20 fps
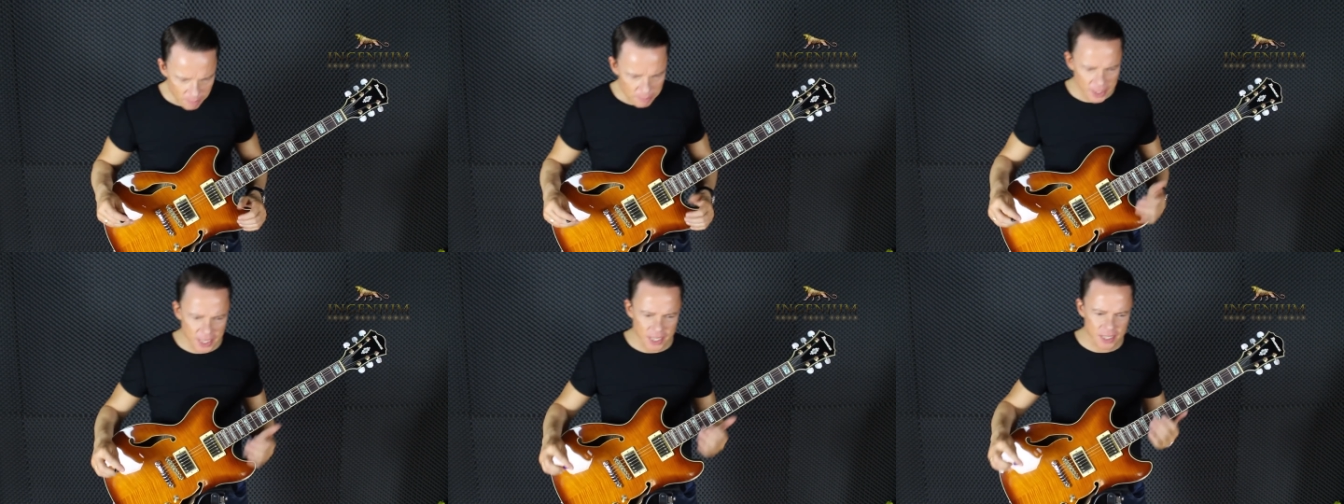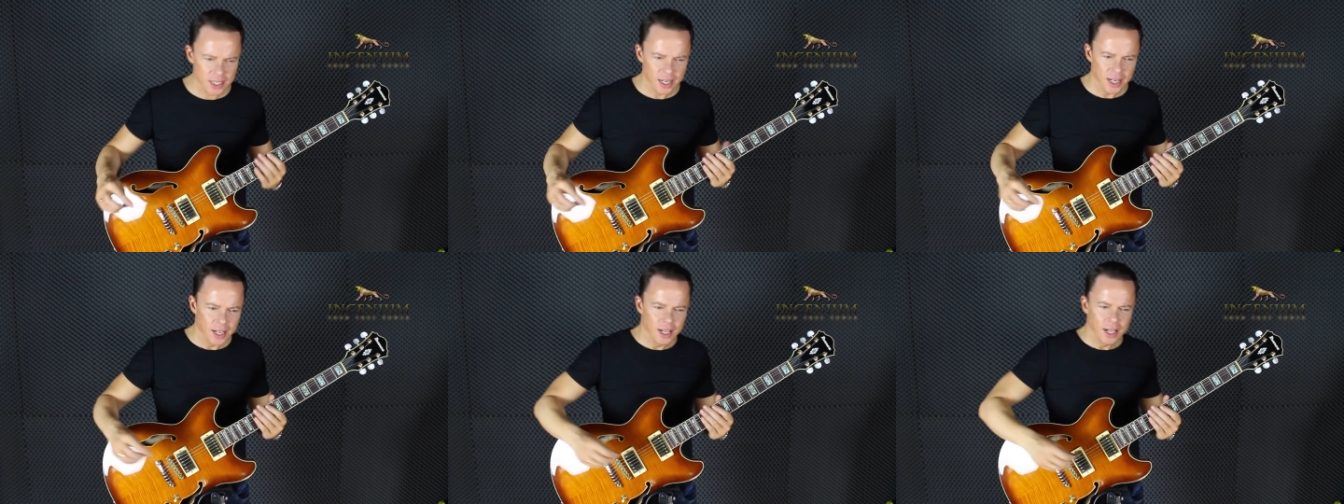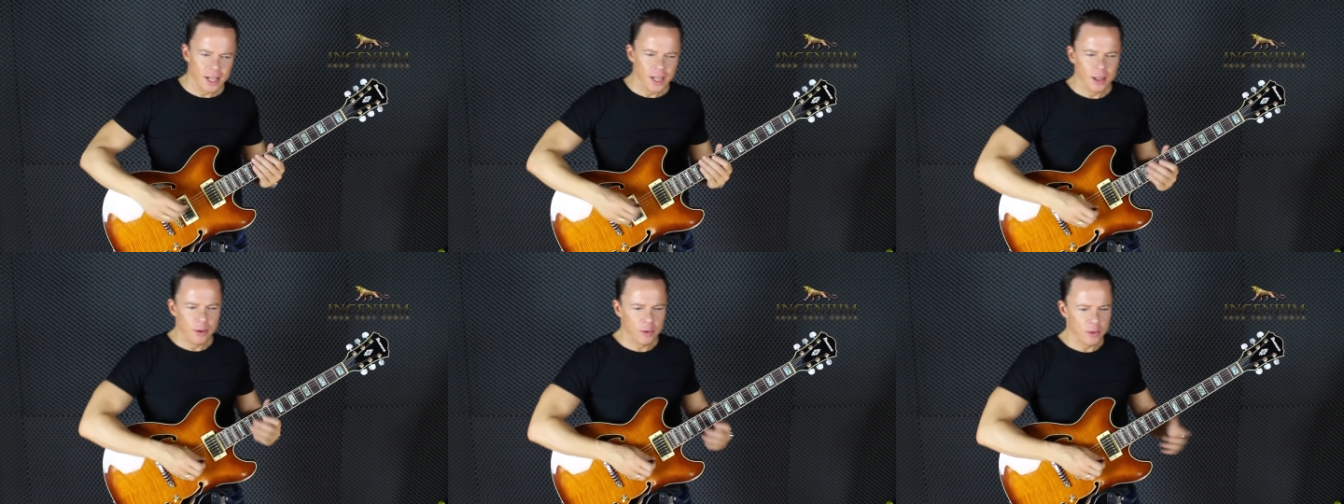Because,
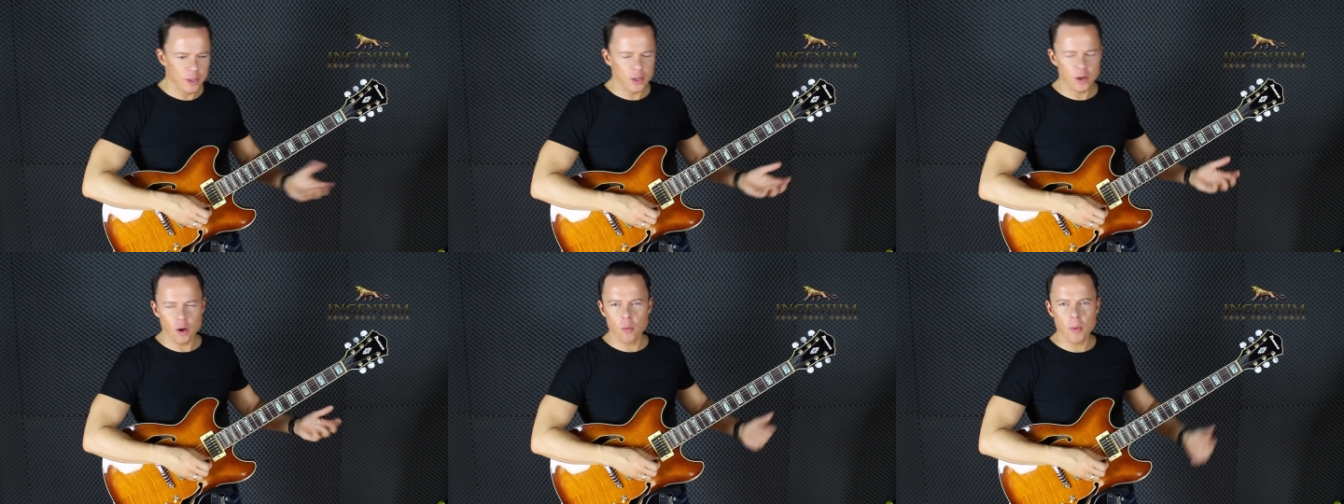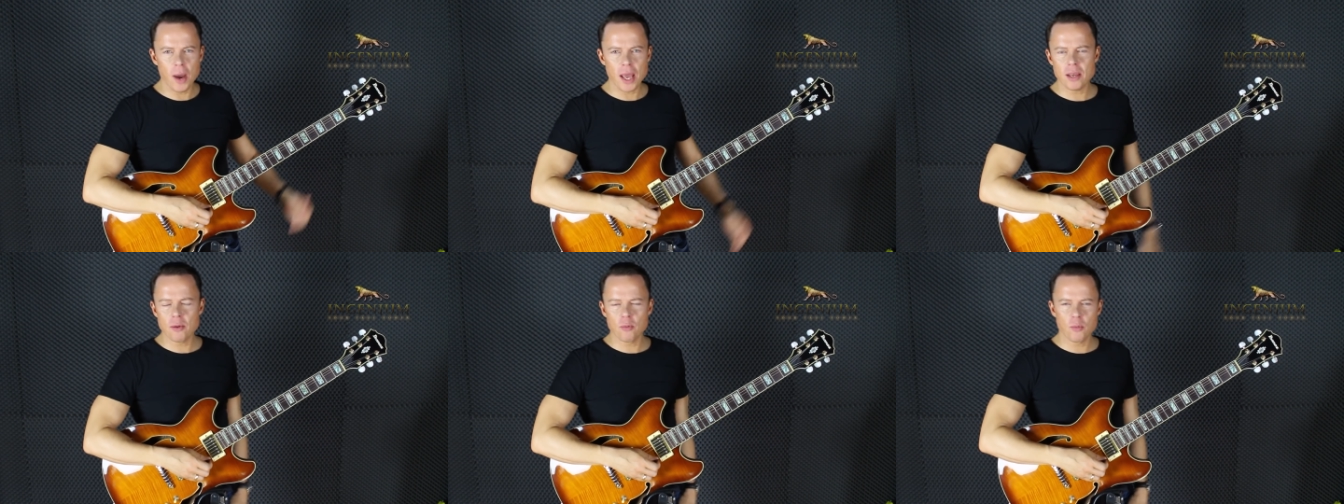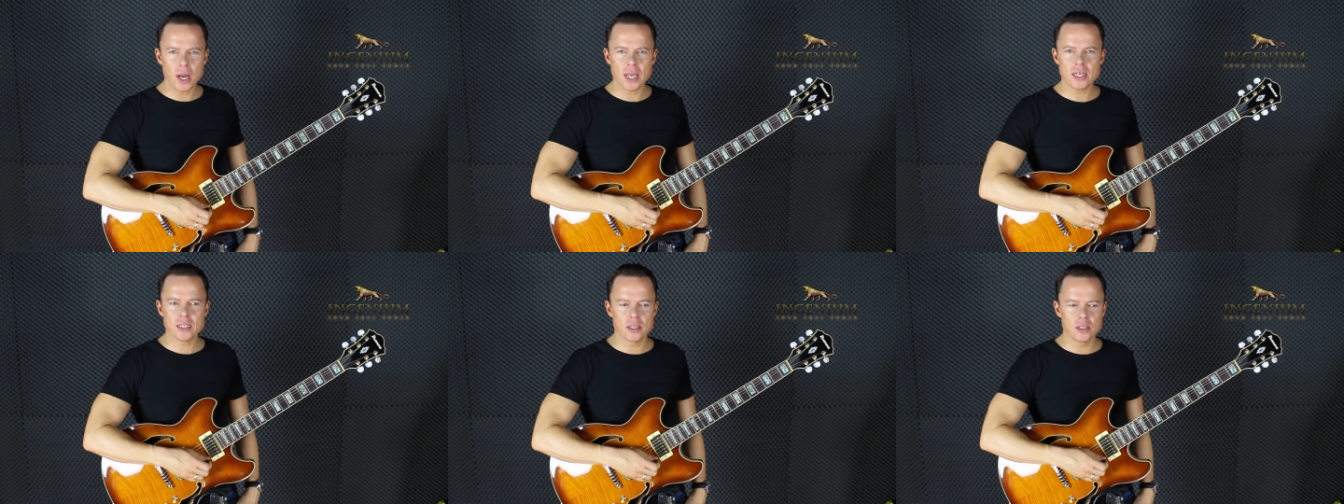you know,
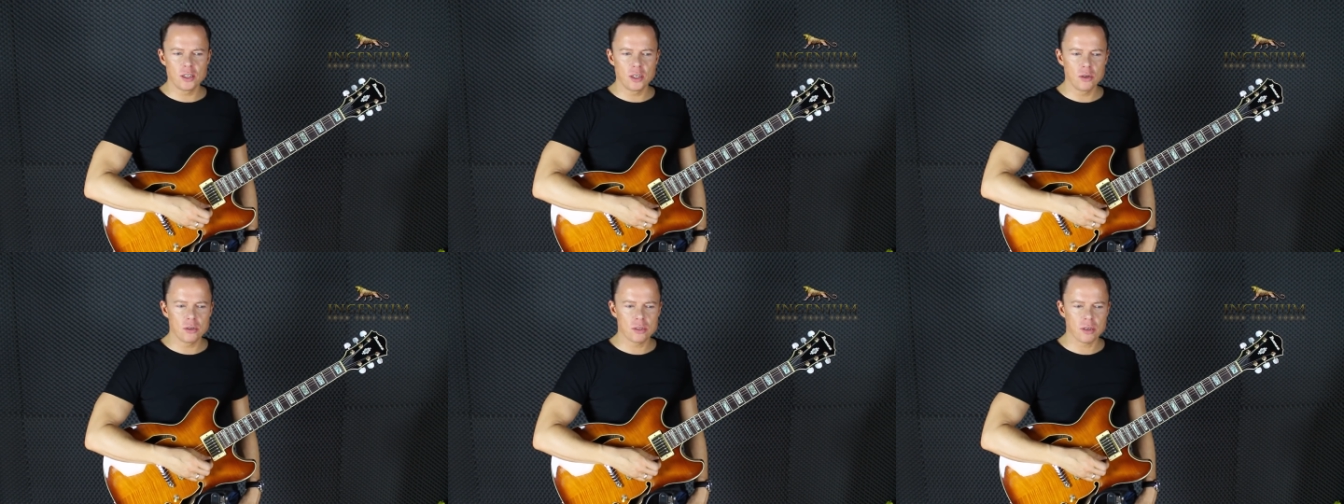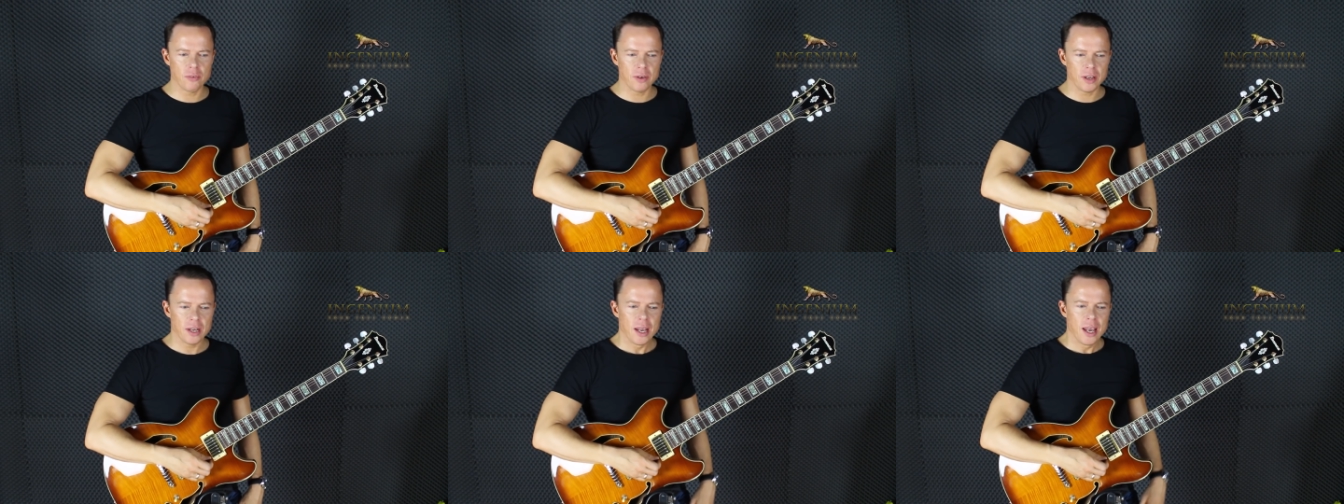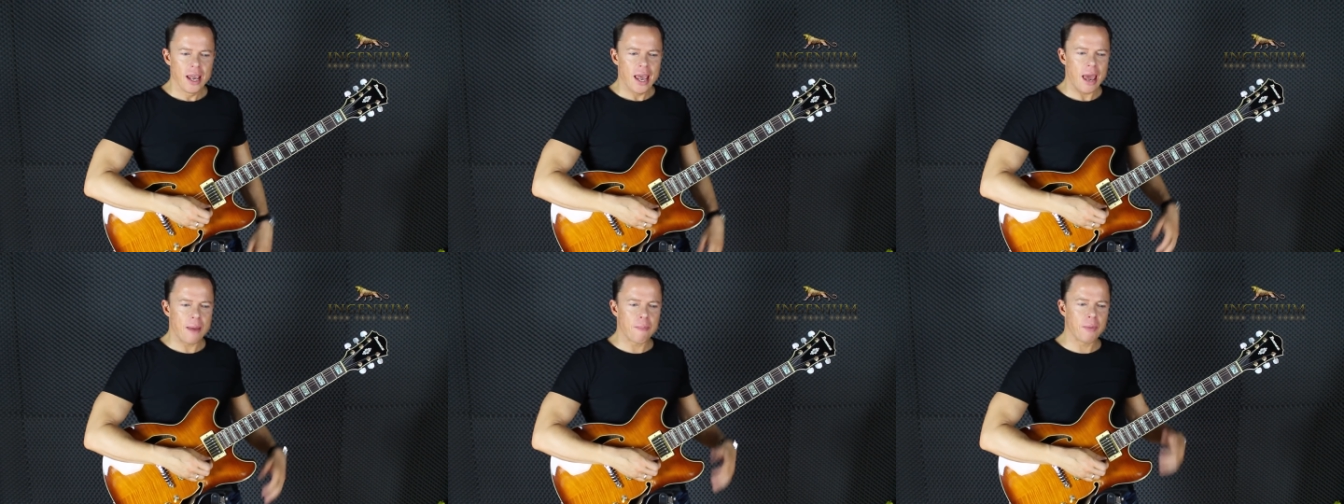where's the use of it?
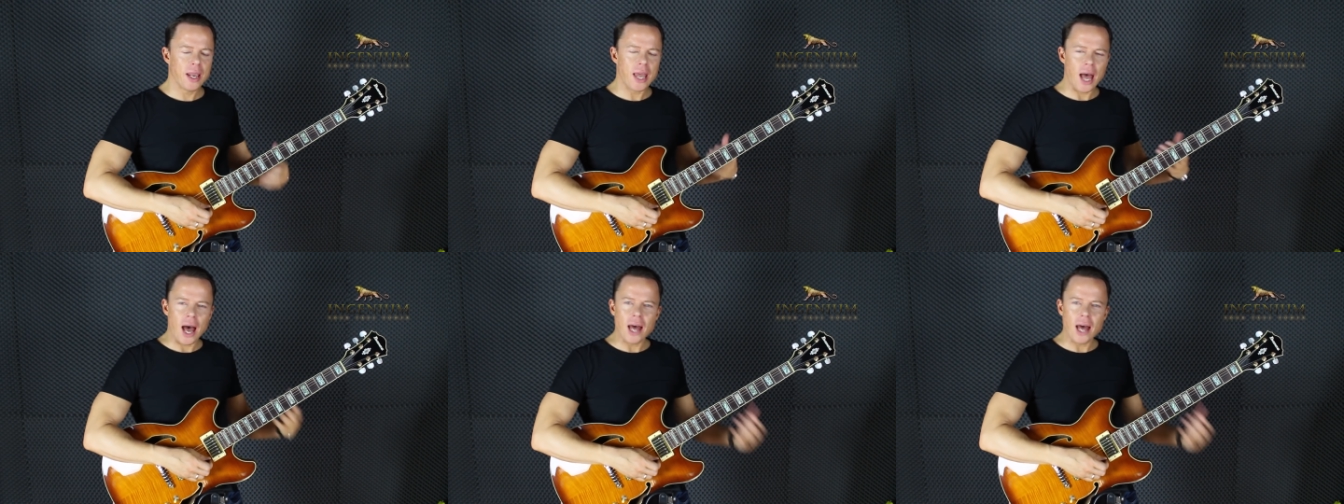And my